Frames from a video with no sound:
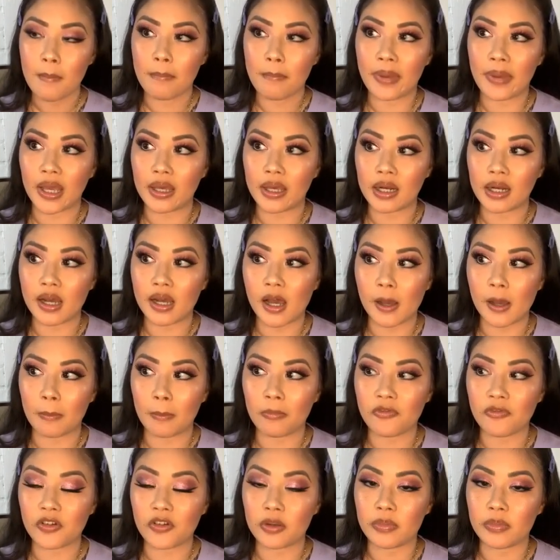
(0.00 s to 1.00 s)
But
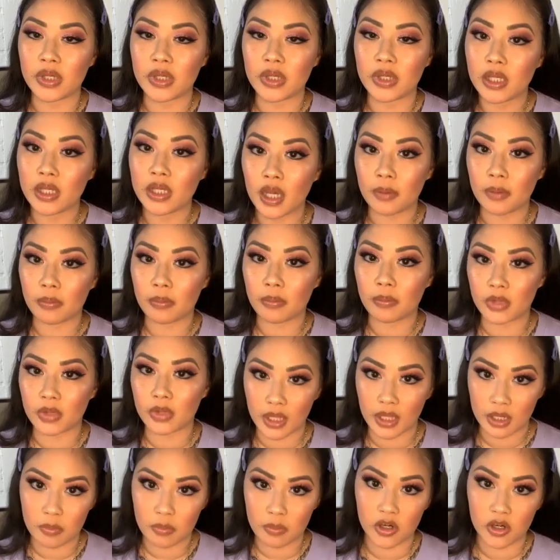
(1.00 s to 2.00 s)
for me, I'm
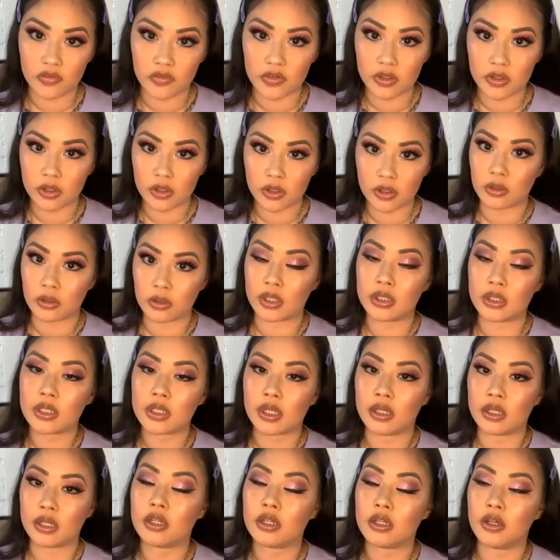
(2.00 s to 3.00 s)
like more of a golden
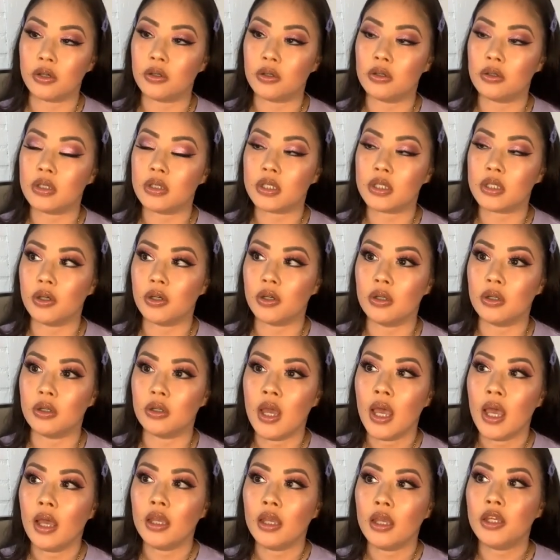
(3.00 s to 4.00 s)
skin tone. So
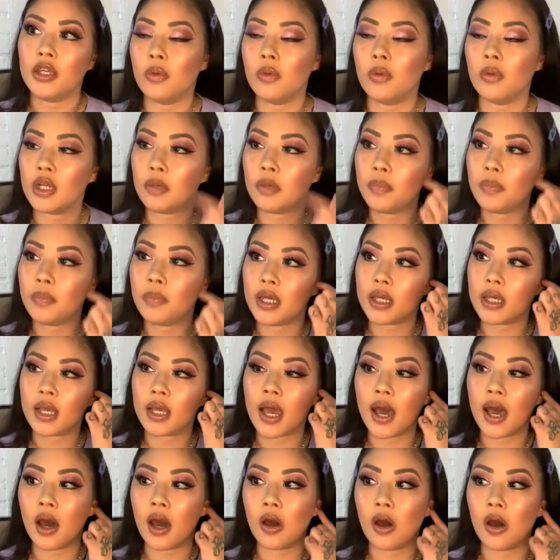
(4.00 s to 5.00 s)
you want to pick
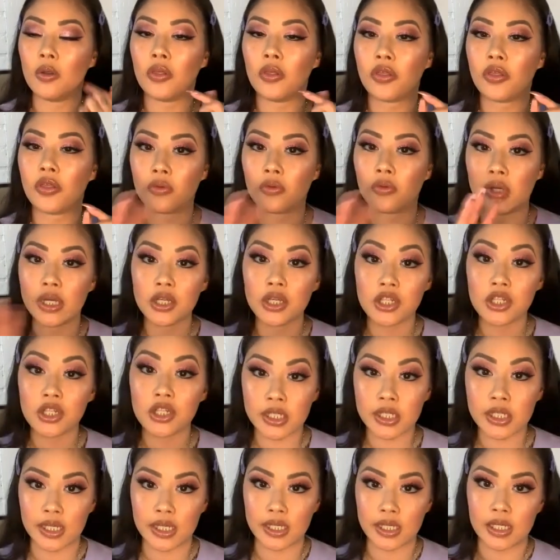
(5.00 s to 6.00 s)
out 3
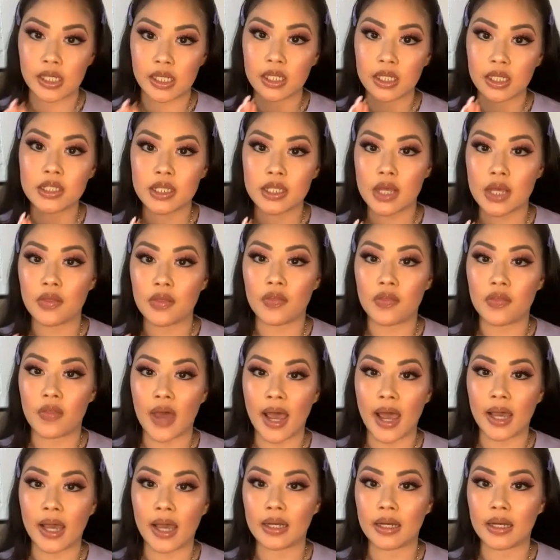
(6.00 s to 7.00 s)
shades
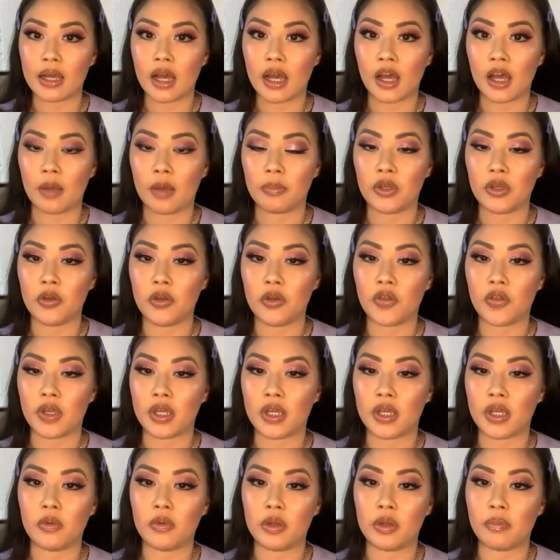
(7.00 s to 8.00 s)
that you
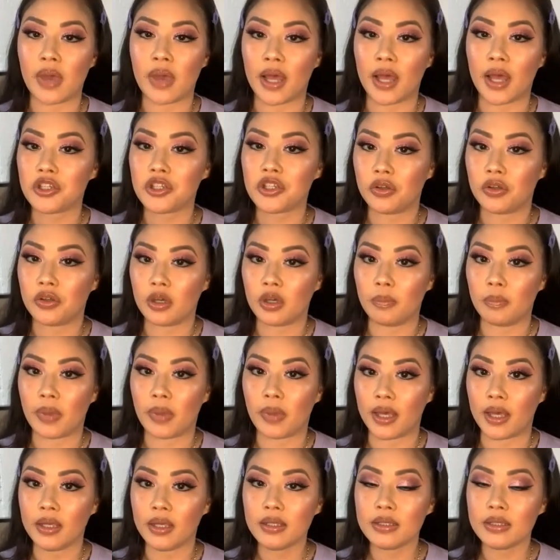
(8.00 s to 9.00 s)
think would match you the
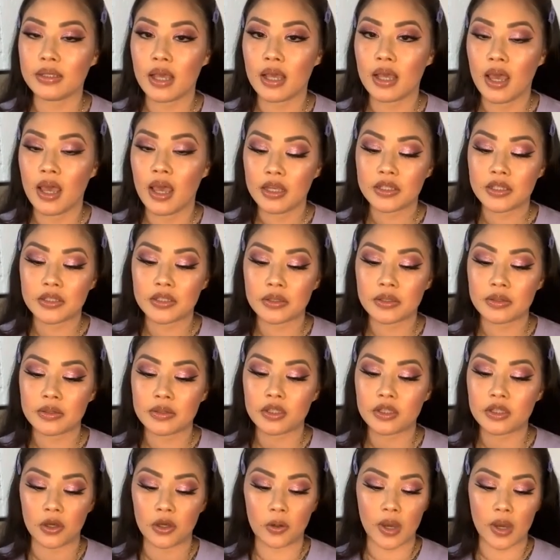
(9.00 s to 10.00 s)
best.
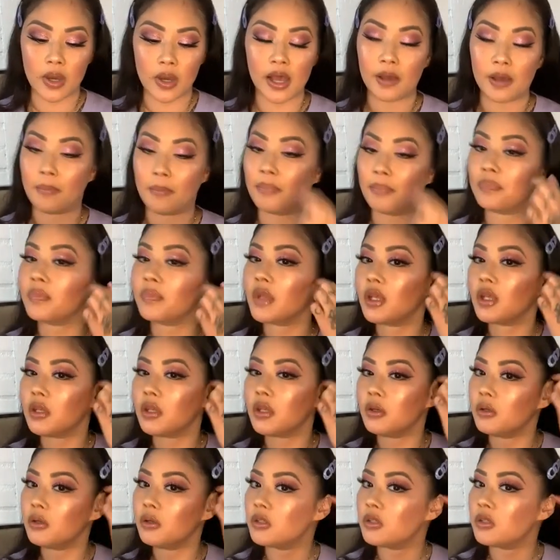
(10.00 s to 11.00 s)
So you'll